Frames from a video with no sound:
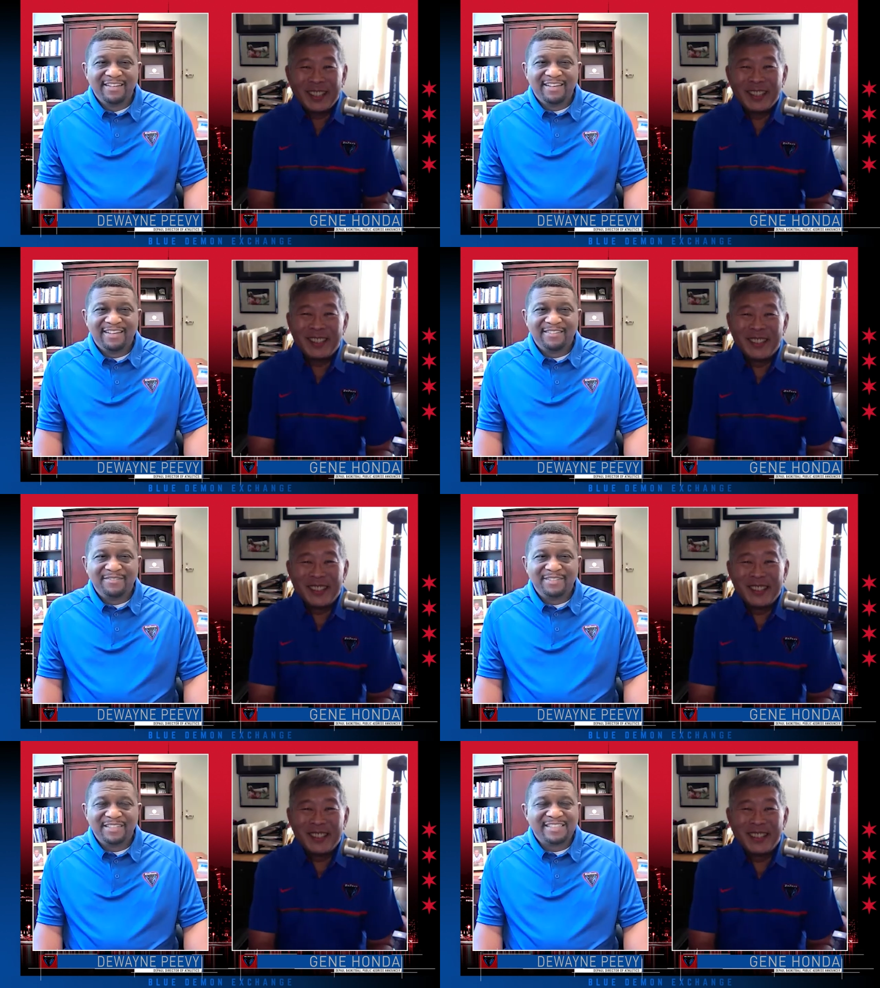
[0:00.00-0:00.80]

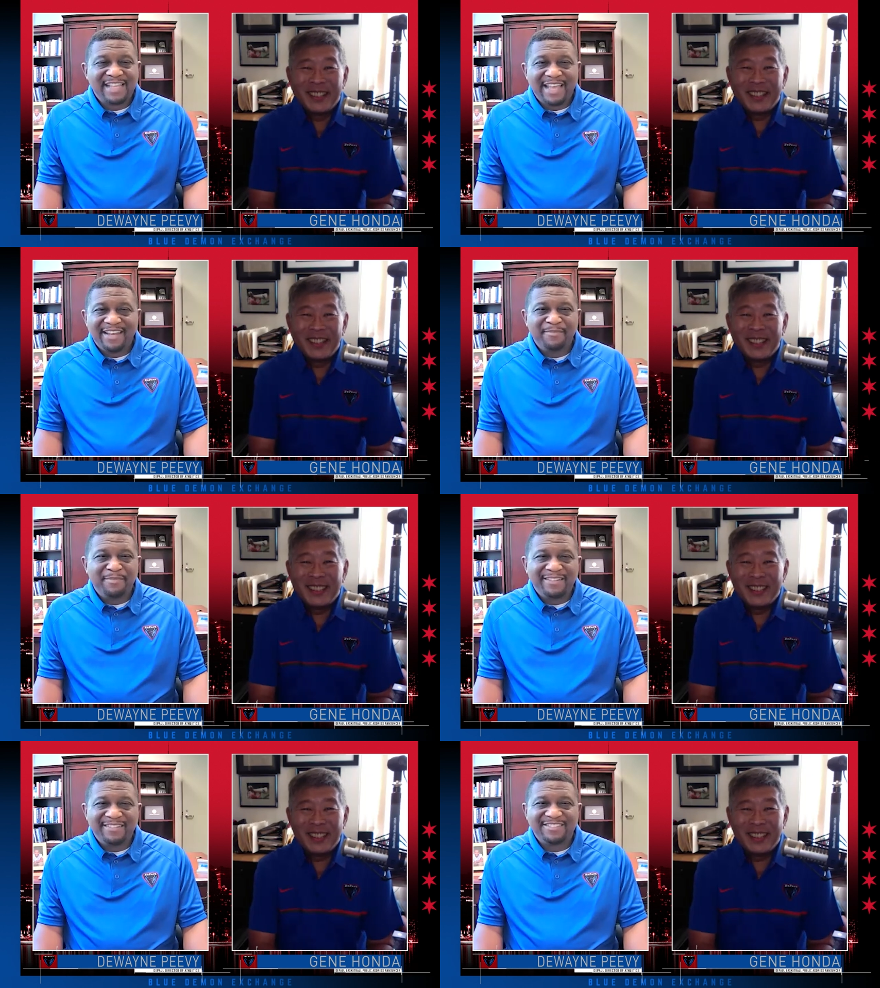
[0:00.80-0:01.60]
Speaker 1: Um, excited
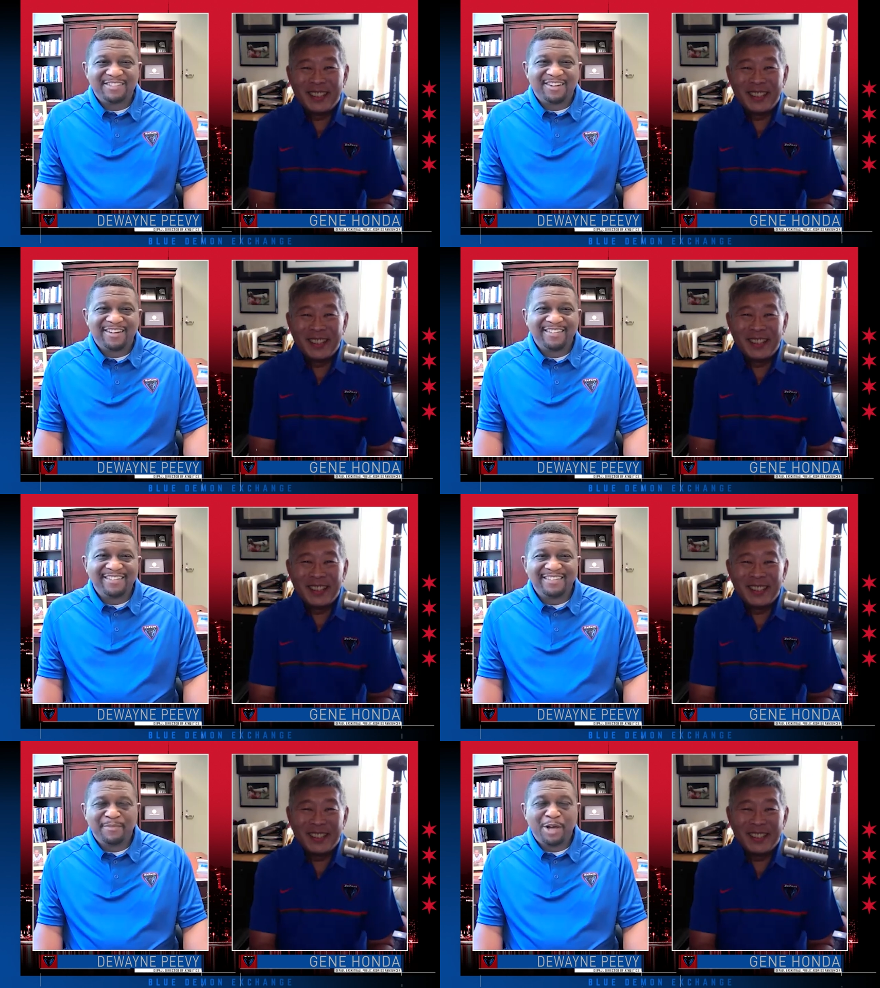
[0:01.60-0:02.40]
about the
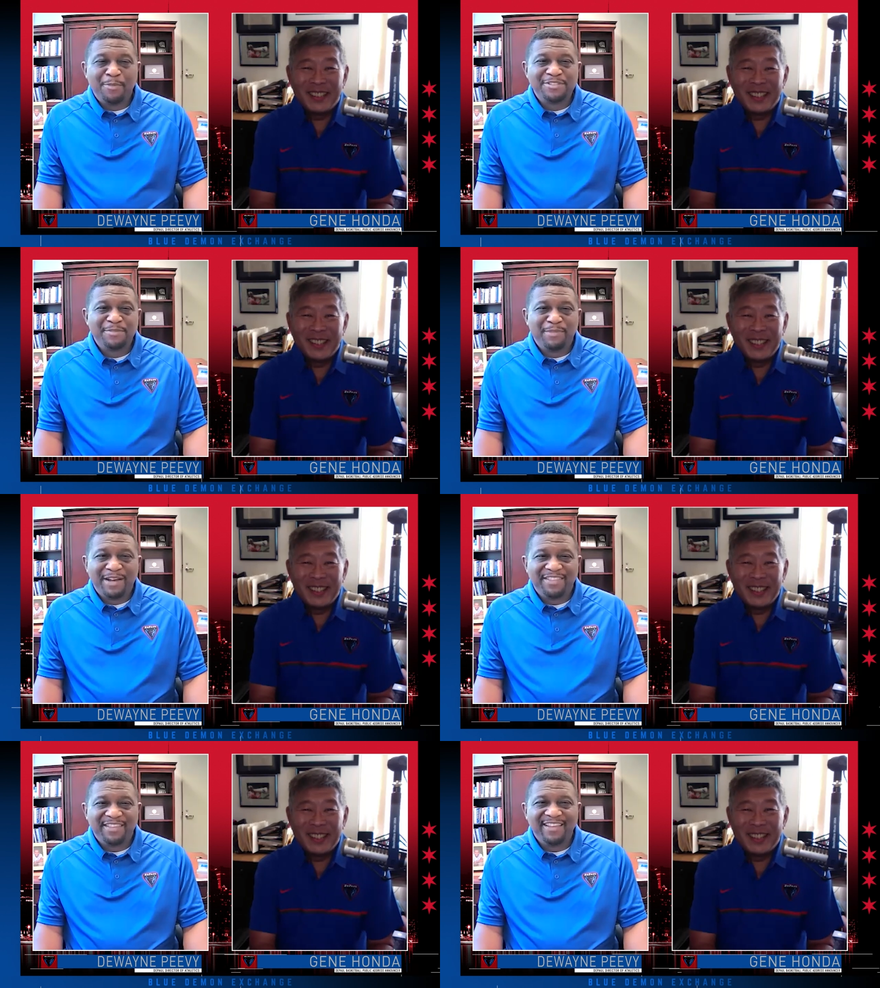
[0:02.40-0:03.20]
start. I'm almost a
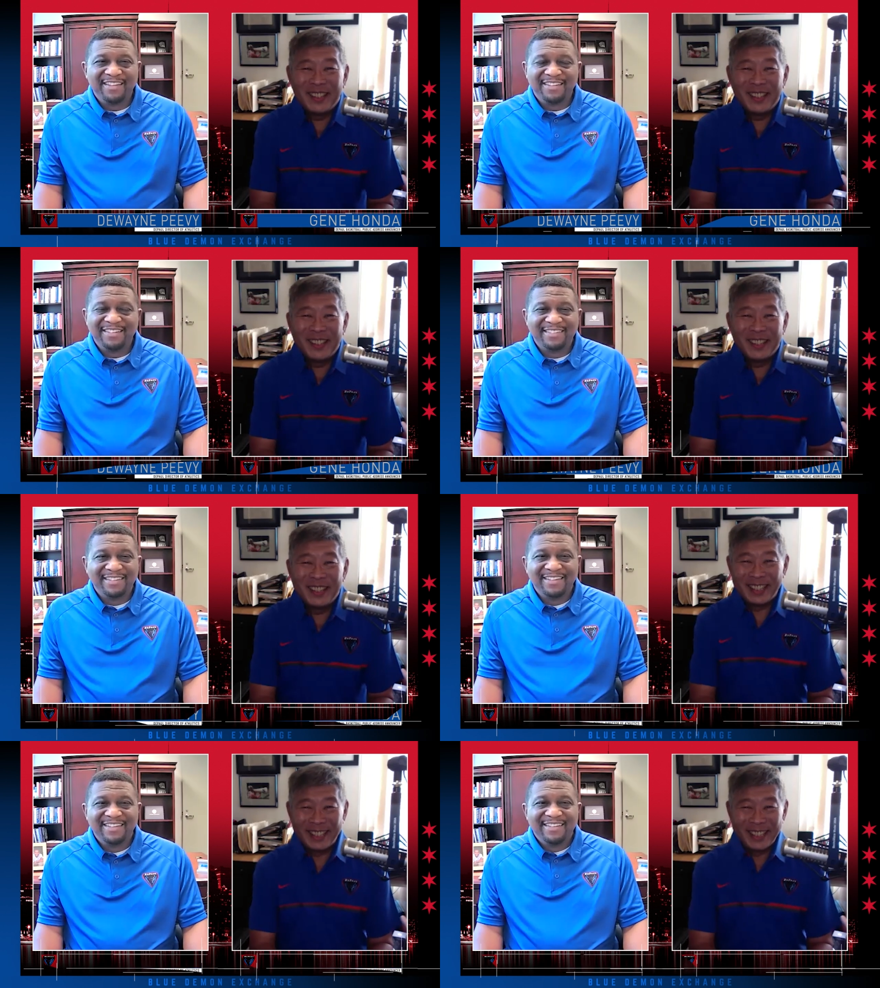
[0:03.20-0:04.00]
month in and
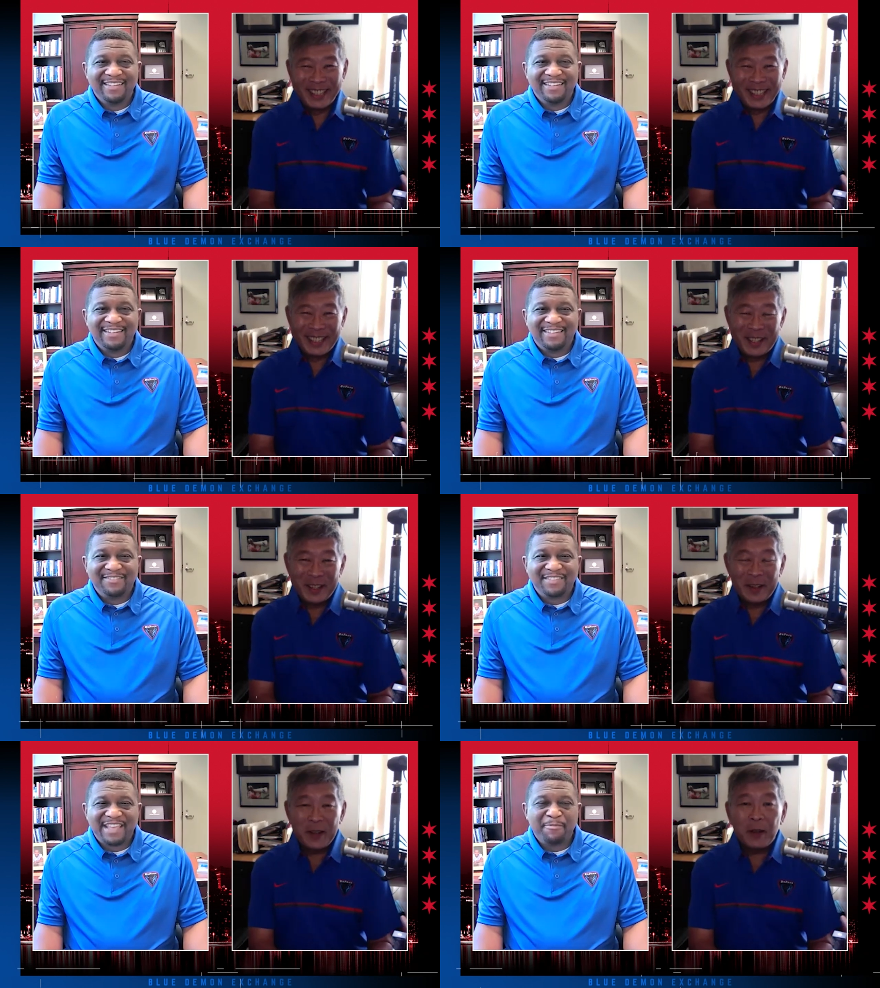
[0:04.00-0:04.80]
uh,
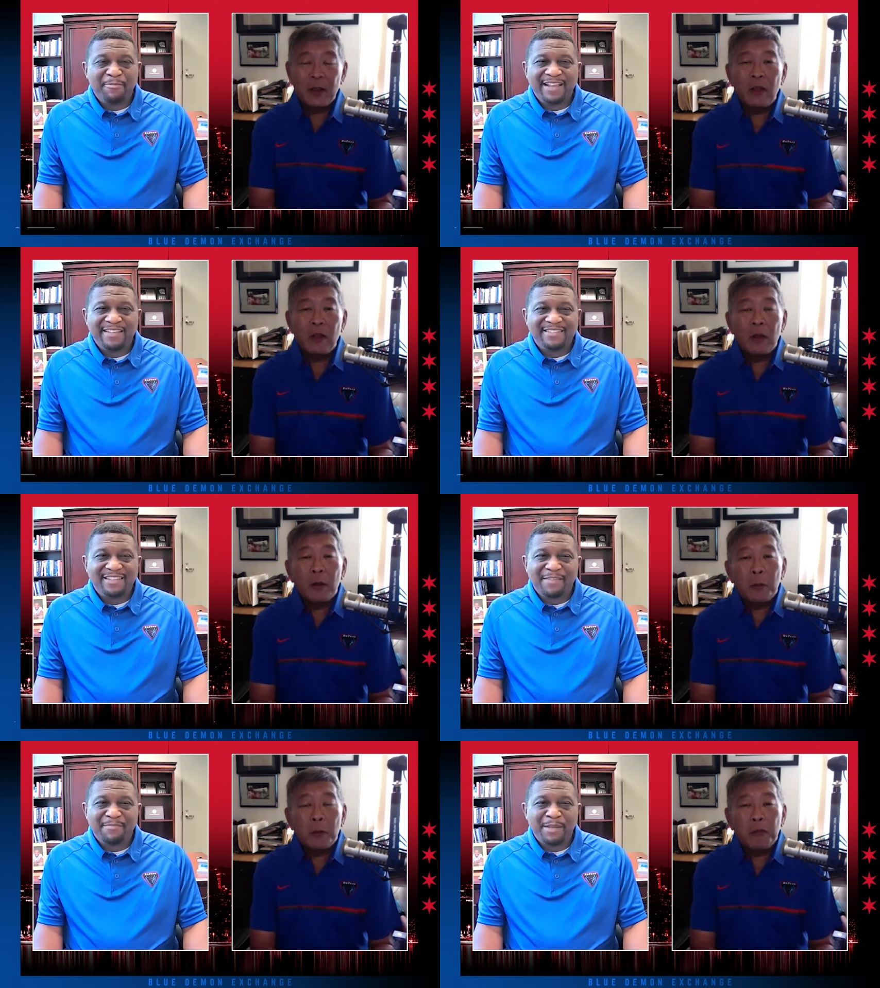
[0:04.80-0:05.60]
can't wait
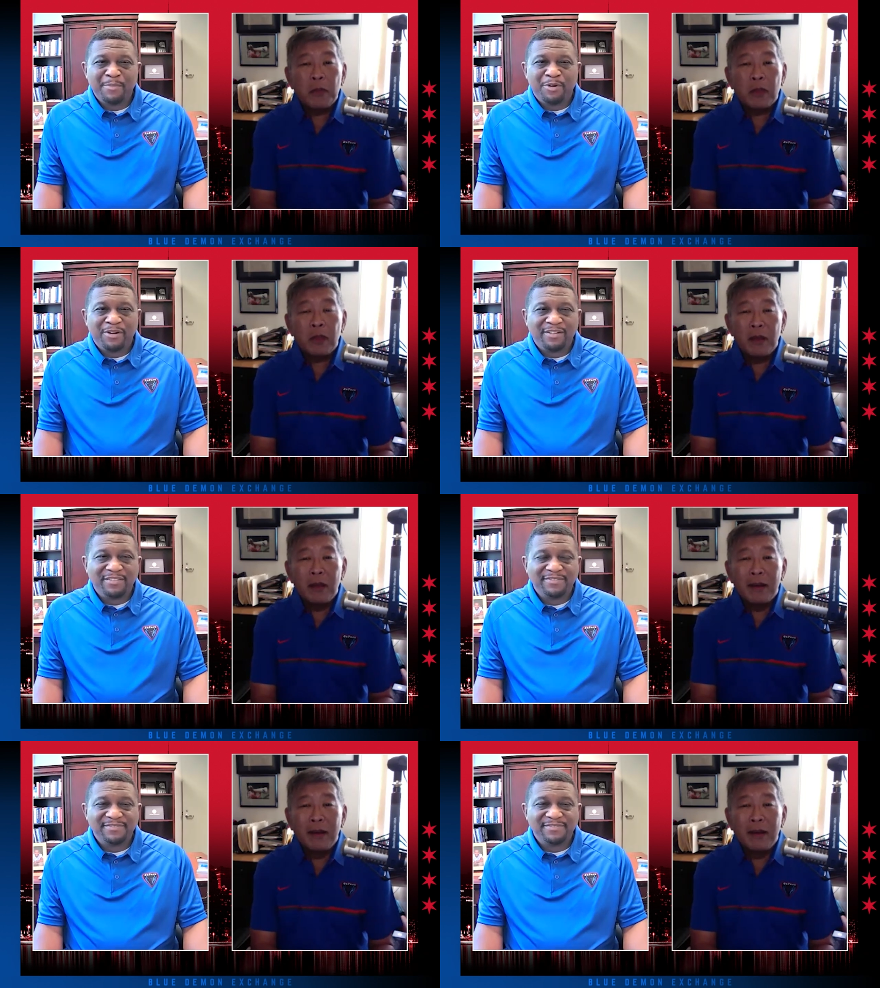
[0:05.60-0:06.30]
to get many more.